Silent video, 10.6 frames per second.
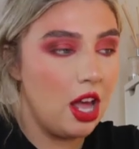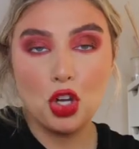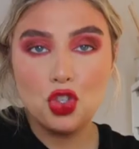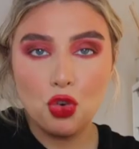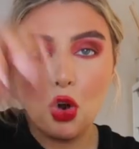
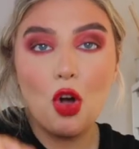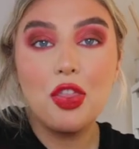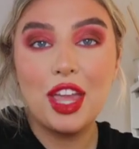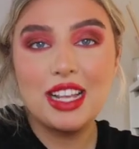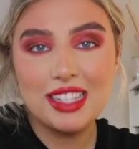Draw
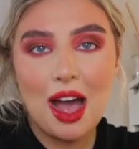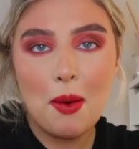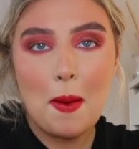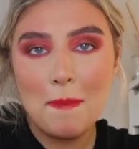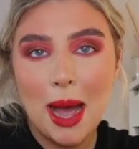things
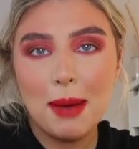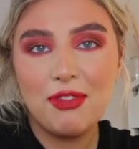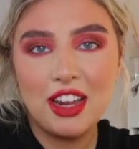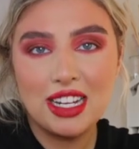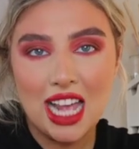out and map
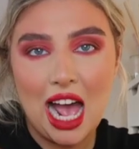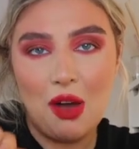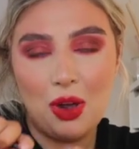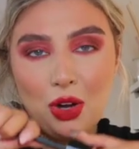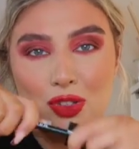things
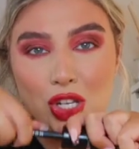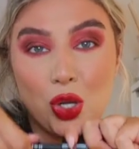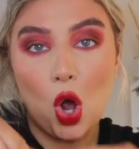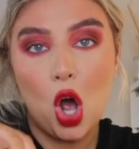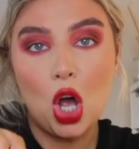out, and obviously you
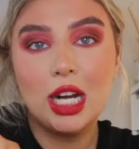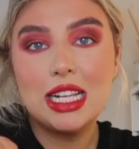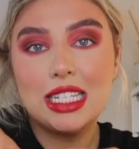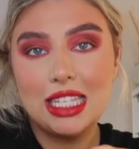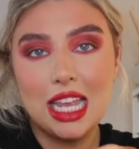can't
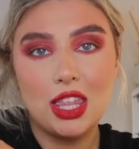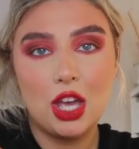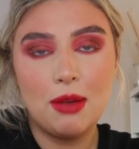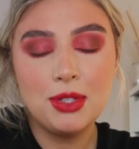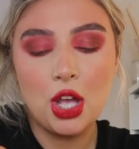see
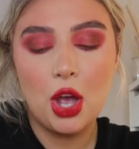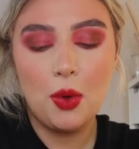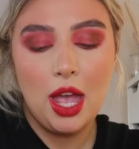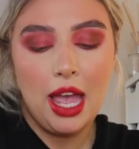them, so